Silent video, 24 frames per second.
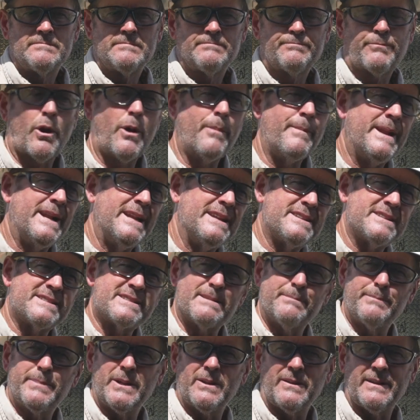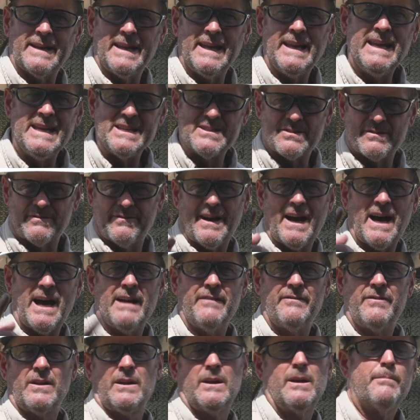Permanent disability, he
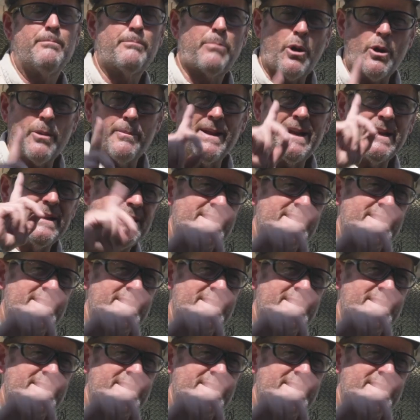survived. Permanent